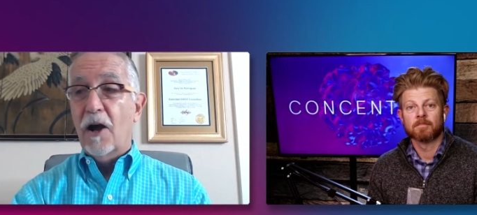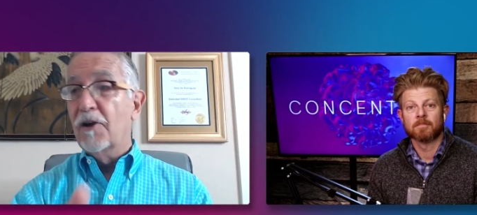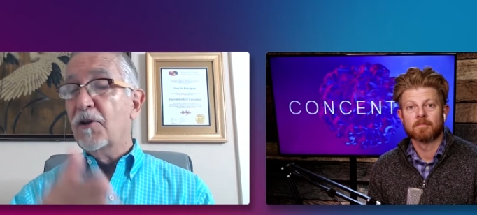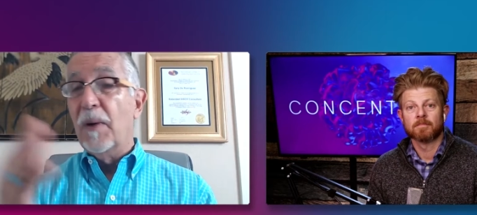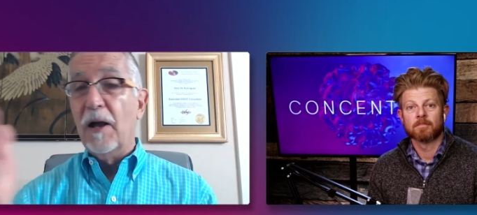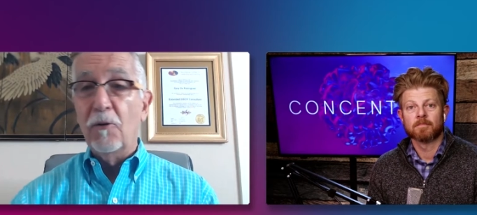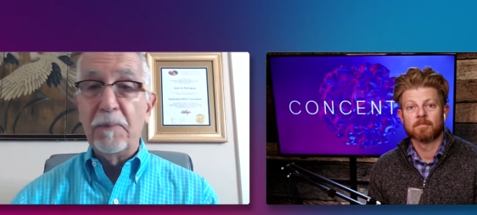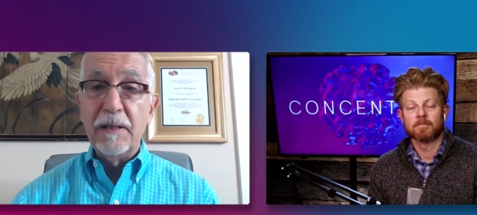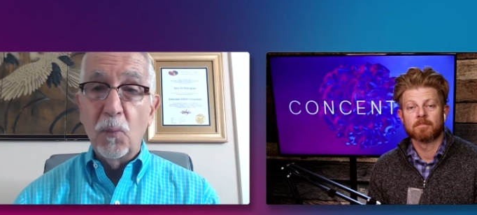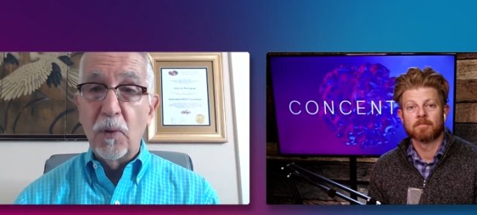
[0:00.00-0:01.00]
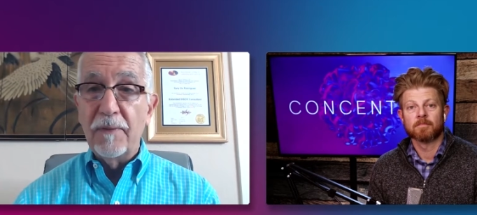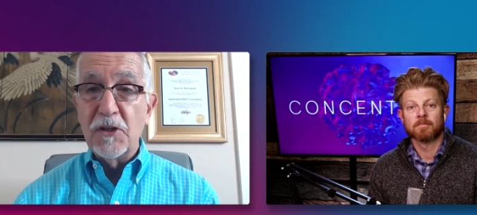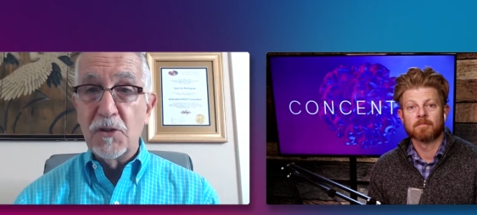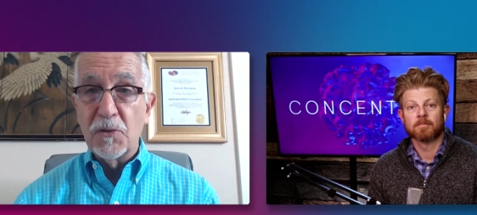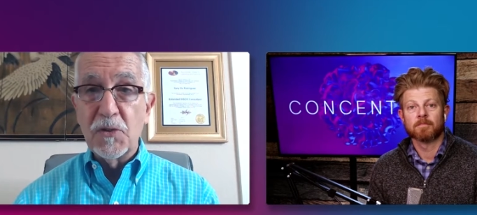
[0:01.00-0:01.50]
Speaker 1: are you helping the one
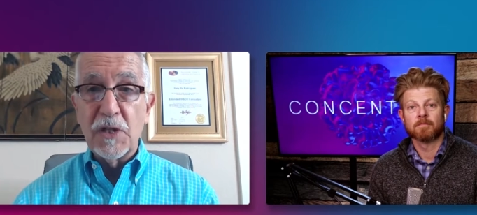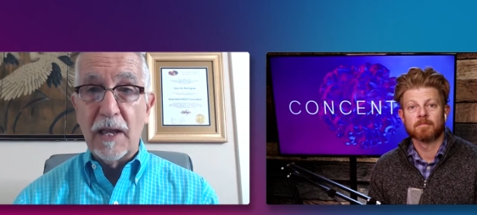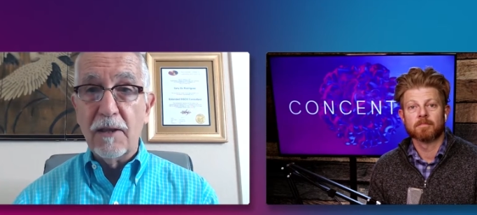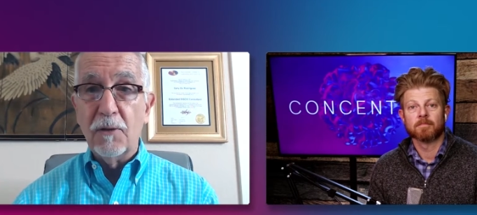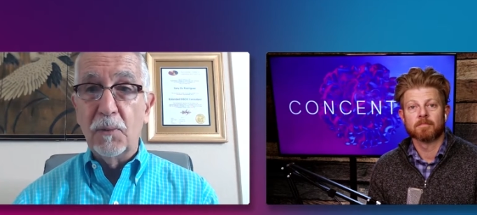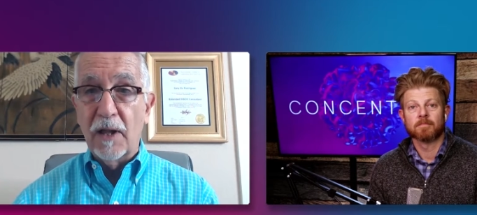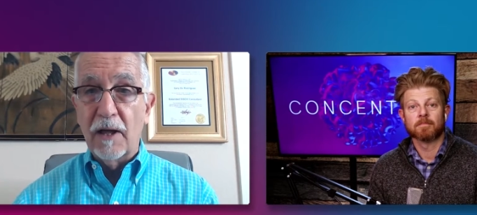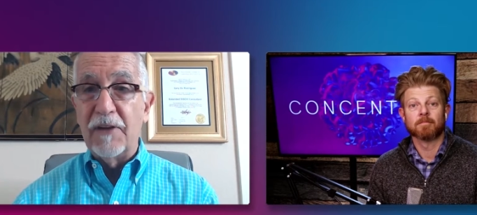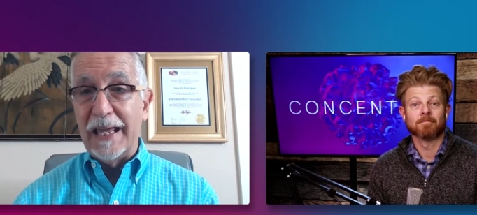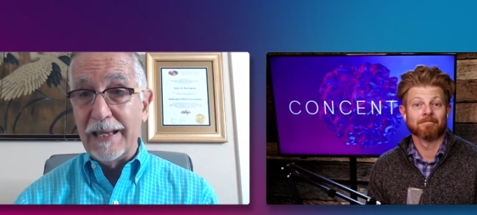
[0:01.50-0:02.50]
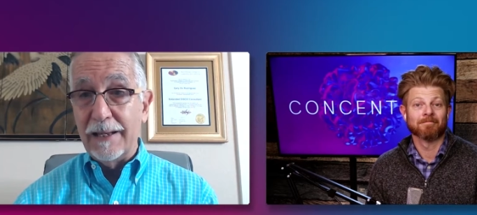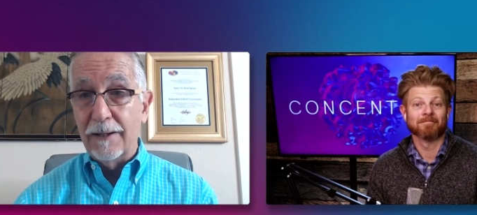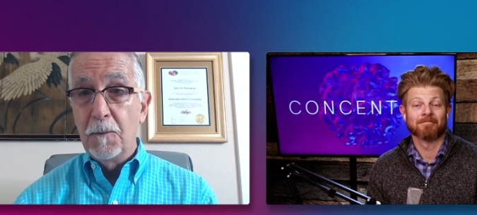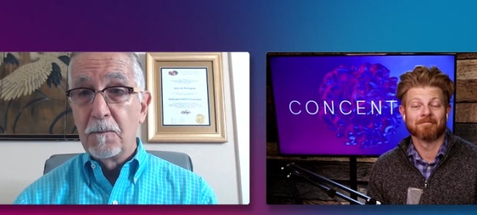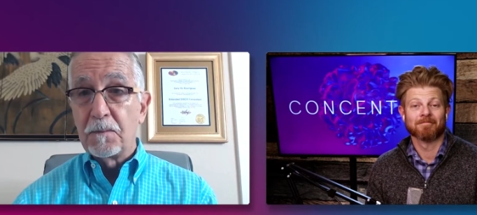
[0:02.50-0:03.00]
that you say you love
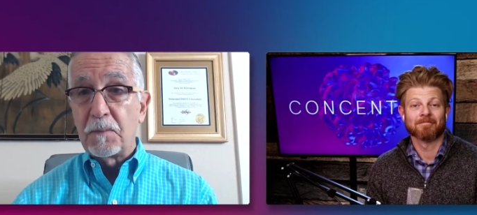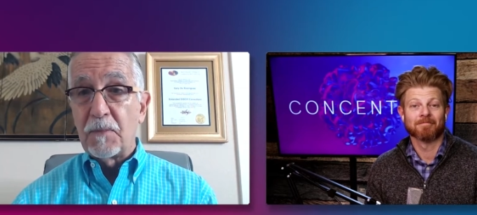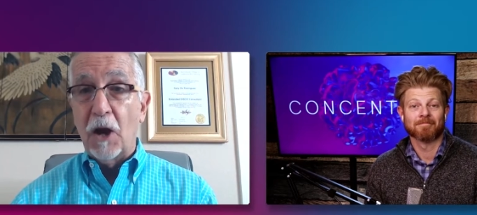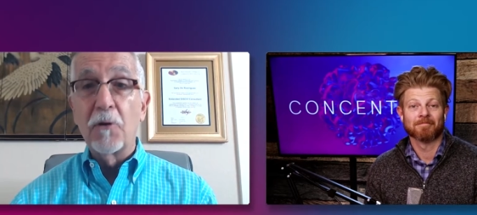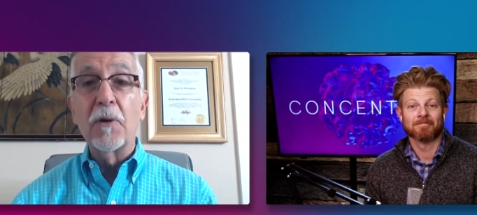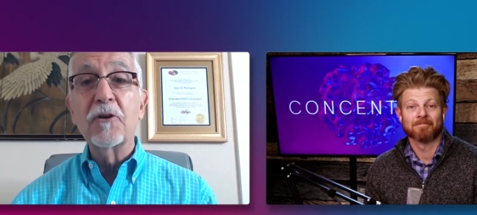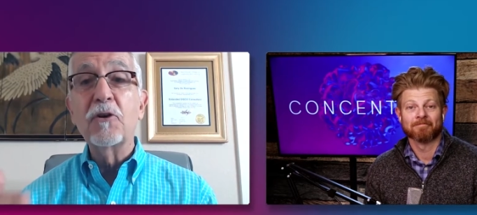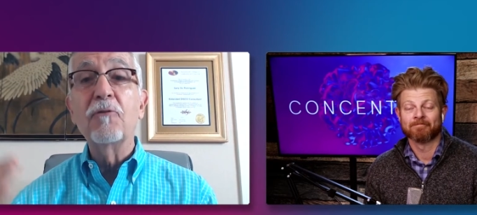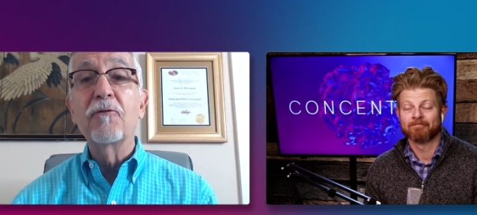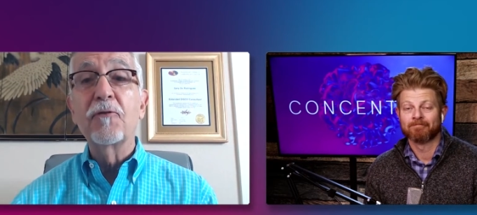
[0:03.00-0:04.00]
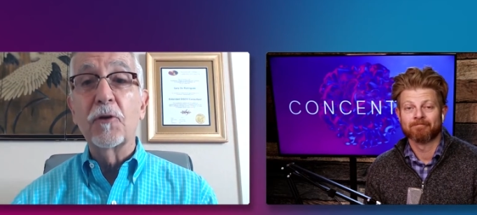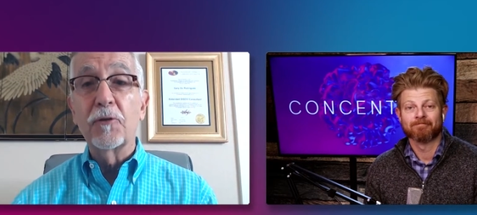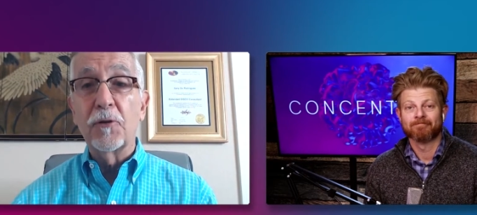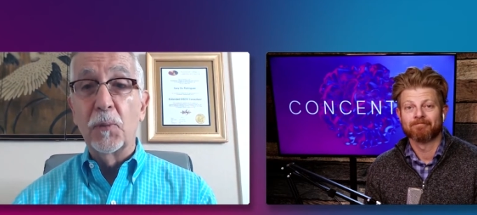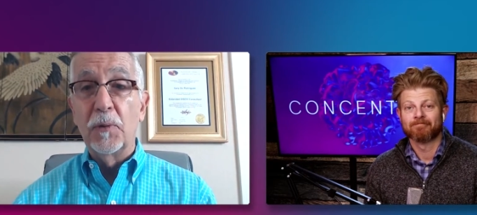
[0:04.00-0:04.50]
heal, or are you
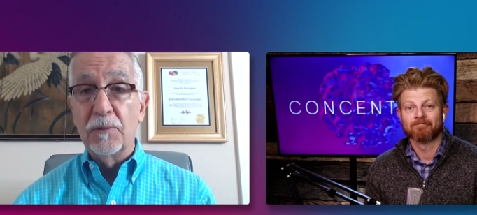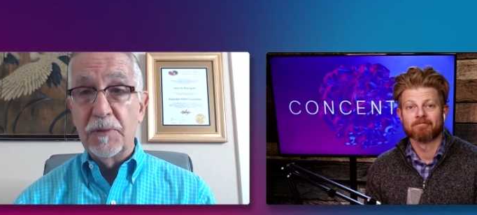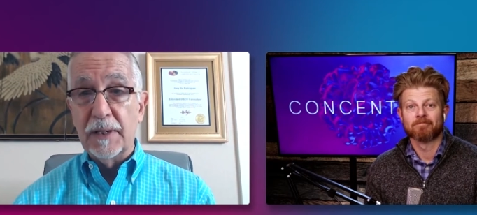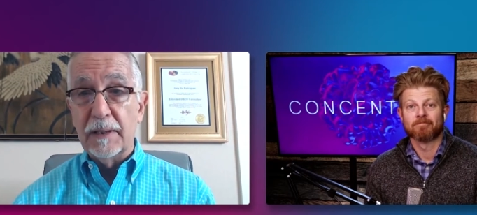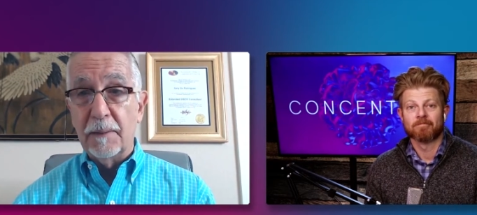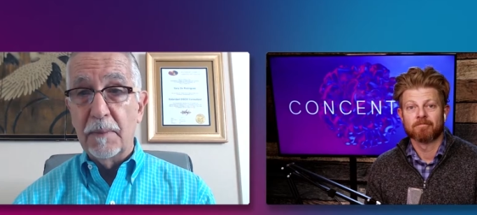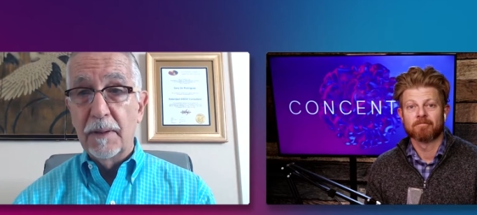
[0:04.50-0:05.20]
further wounding them?